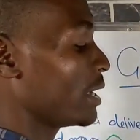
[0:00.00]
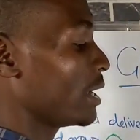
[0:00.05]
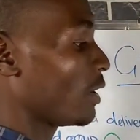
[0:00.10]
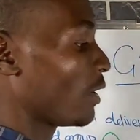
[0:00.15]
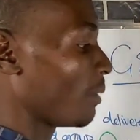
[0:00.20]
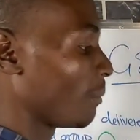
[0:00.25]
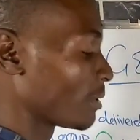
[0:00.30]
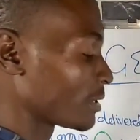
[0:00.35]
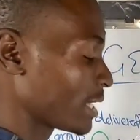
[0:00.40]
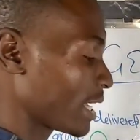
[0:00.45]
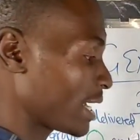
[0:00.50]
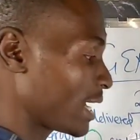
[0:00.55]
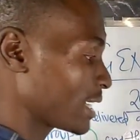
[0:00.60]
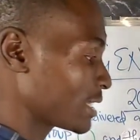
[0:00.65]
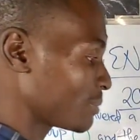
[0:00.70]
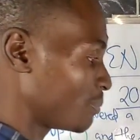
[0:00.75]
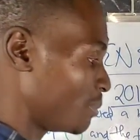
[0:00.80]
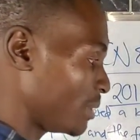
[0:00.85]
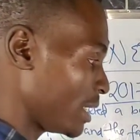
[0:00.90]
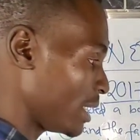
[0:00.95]

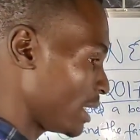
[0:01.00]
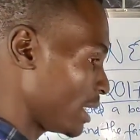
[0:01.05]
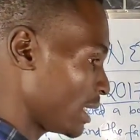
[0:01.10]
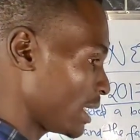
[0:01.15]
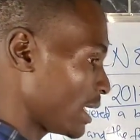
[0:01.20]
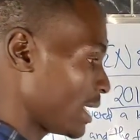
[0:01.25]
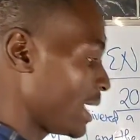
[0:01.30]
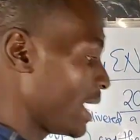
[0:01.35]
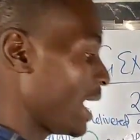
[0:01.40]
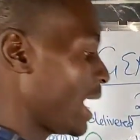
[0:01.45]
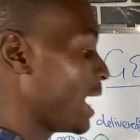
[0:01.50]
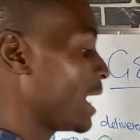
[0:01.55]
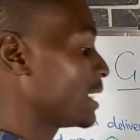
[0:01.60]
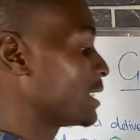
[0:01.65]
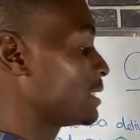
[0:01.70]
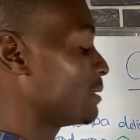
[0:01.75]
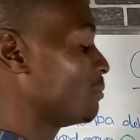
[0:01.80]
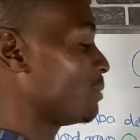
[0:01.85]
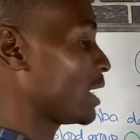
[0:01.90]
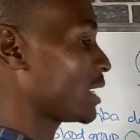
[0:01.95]
homozygous B,
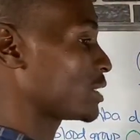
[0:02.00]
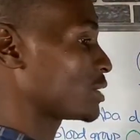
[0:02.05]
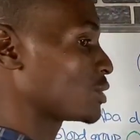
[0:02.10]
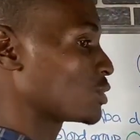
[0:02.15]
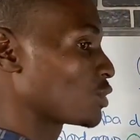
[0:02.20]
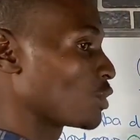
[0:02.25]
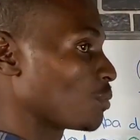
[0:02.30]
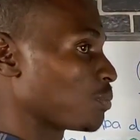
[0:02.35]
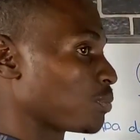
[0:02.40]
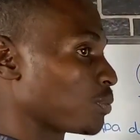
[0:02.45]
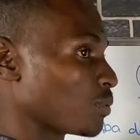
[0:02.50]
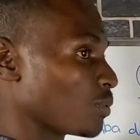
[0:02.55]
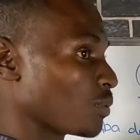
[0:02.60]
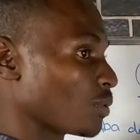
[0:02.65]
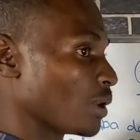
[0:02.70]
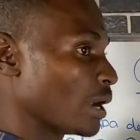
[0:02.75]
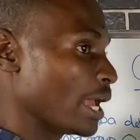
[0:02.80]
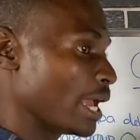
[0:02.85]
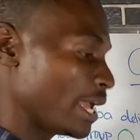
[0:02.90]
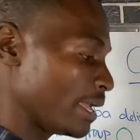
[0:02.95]
and the blood
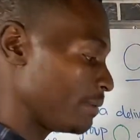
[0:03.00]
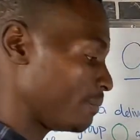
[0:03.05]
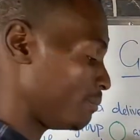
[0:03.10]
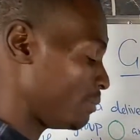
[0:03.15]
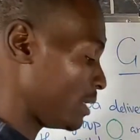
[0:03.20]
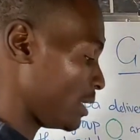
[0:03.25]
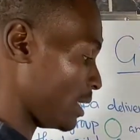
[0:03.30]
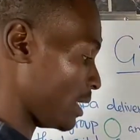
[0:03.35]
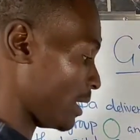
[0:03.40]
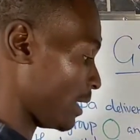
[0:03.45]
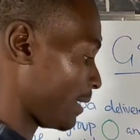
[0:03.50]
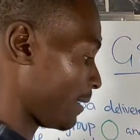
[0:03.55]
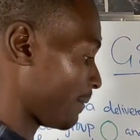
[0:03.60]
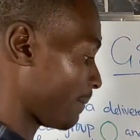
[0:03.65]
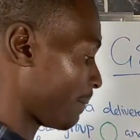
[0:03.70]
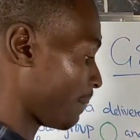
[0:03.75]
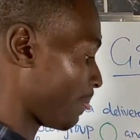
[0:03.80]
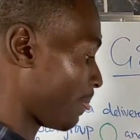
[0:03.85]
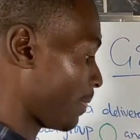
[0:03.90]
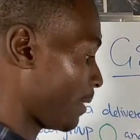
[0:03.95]
group AB.
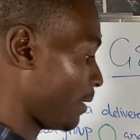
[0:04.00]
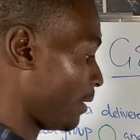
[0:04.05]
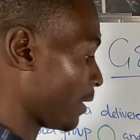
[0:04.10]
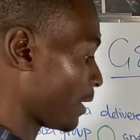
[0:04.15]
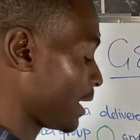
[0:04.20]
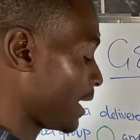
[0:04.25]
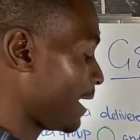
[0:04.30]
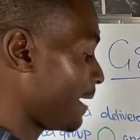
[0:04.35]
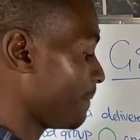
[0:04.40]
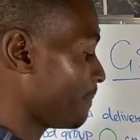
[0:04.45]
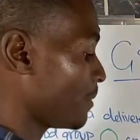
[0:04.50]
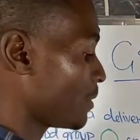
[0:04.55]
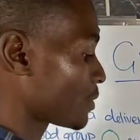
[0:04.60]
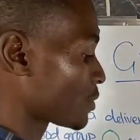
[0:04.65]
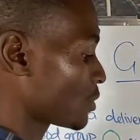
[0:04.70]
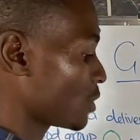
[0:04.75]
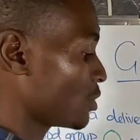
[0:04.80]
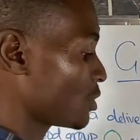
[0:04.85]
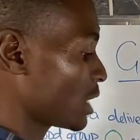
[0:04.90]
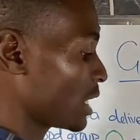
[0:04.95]
Okay,
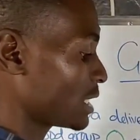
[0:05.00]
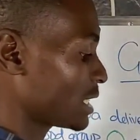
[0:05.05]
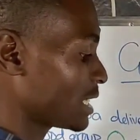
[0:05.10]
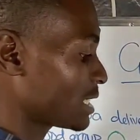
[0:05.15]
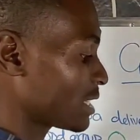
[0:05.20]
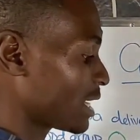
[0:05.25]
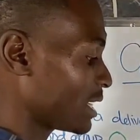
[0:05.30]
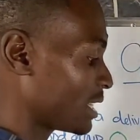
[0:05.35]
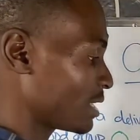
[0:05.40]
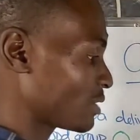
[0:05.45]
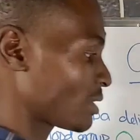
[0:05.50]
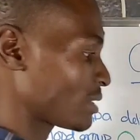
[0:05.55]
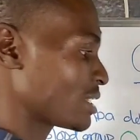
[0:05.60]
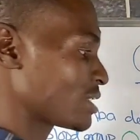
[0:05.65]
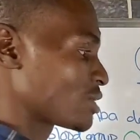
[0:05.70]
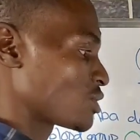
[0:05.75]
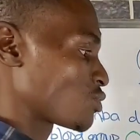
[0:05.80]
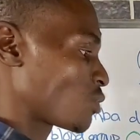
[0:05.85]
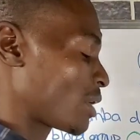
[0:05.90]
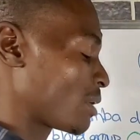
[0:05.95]
so you can just write this.
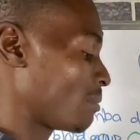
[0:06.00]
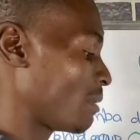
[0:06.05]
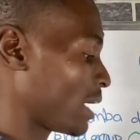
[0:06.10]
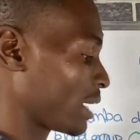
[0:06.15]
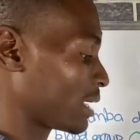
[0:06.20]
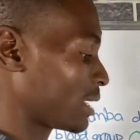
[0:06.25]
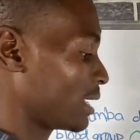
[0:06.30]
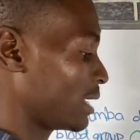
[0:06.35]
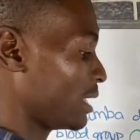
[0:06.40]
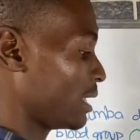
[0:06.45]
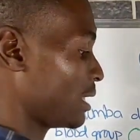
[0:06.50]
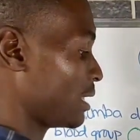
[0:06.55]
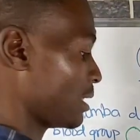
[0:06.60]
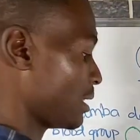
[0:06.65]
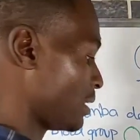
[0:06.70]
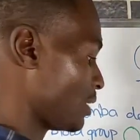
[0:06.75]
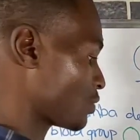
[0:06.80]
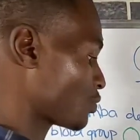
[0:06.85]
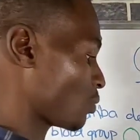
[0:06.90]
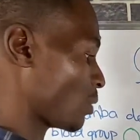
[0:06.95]
This is 1 mark.
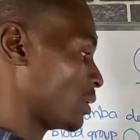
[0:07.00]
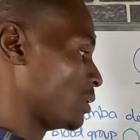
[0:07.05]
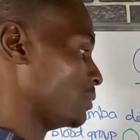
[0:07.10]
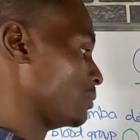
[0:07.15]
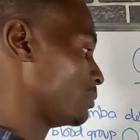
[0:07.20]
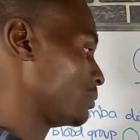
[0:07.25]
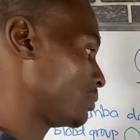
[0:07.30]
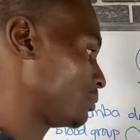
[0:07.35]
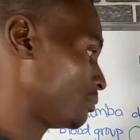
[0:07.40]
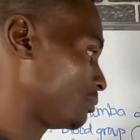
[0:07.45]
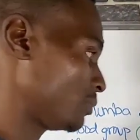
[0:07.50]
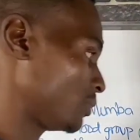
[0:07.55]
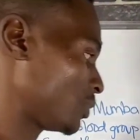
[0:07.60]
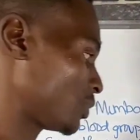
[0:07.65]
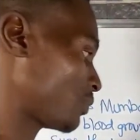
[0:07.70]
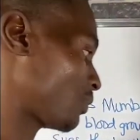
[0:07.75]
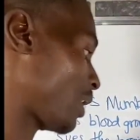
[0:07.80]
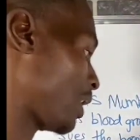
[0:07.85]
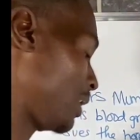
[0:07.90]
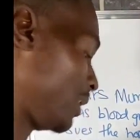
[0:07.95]
This one
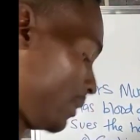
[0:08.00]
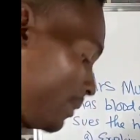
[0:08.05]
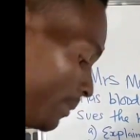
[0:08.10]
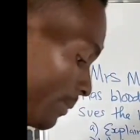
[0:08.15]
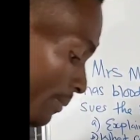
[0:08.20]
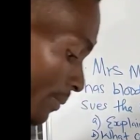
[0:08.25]
is fine.